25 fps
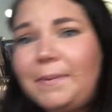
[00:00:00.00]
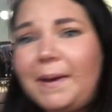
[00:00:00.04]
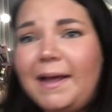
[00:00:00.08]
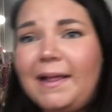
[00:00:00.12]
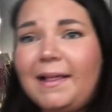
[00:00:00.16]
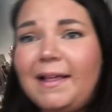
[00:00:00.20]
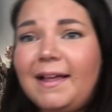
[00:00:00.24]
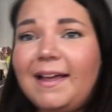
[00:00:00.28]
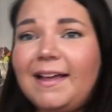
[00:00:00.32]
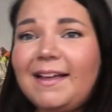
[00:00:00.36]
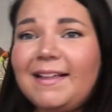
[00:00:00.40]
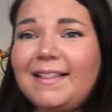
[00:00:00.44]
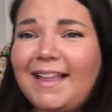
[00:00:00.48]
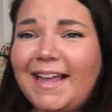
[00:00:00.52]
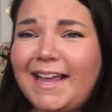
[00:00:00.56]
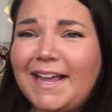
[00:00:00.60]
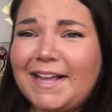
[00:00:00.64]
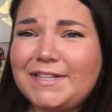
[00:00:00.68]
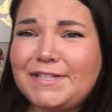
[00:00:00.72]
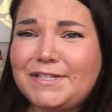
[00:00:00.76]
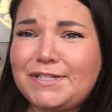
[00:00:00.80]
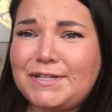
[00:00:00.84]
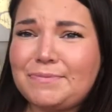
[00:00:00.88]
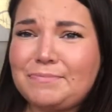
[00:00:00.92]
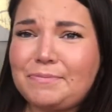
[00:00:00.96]
peeling. Like
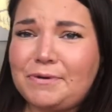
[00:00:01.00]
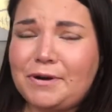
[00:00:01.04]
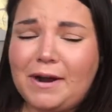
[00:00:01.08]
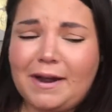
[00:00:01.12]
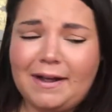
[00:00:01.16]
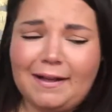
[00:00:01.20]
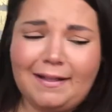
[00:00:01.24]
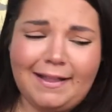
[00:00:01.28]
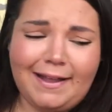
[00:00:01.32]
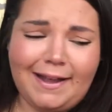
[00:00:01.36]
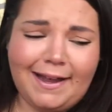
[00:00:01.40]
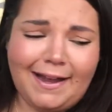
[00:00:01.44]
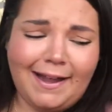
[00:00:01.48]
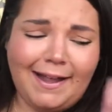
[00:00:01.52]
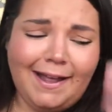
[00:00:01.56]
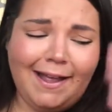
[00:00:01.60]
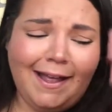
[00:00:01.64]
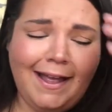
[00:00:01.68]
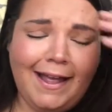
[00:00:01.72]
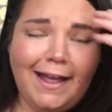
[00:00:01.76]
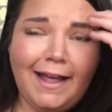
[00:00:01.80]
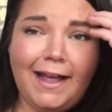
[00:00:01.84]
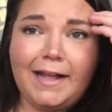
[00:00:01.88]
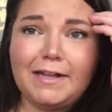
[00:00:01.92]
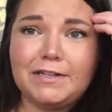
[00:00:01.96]
it's super ugly
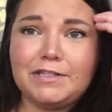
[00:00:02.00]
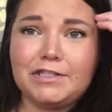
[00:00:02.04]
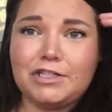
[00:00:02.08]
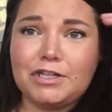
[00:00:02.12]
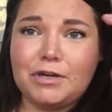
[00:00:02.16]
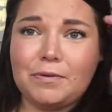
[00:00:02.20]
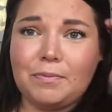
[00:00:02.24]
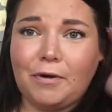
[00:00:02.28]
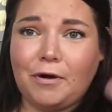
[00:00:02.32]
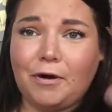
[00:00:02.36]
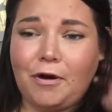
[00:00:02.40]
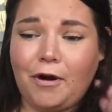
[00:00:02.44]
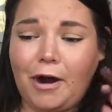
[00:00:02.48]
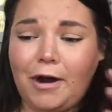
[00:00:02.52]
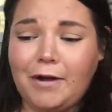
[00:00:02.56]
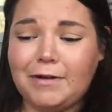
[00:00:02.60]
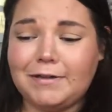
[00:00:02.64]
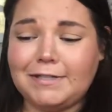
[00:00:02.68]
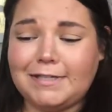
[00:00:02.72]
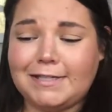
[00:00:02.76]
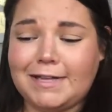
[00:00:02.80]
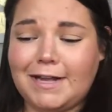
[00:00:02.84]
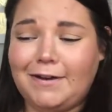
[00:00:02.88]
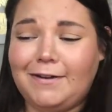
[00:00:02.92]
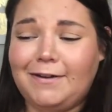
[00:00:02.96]
and super
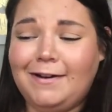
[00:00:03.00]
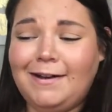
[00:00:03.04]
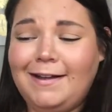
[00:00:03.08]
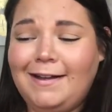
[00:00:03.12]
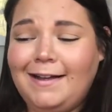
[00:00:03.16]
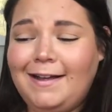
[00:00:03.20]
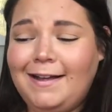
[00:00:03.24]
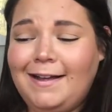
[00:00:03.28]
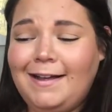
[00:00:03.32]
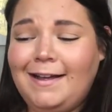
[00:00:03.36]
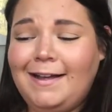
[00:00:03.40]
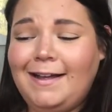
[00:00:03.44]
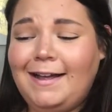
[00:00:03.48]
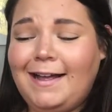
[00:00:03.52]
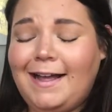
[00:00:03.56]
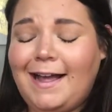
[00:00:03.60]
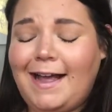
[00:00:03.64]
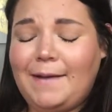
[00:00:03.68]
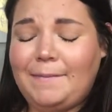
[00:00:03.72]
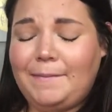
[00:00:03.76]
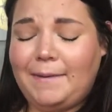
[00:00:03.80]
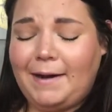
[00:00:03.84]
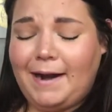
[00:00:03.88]
gross. So I'm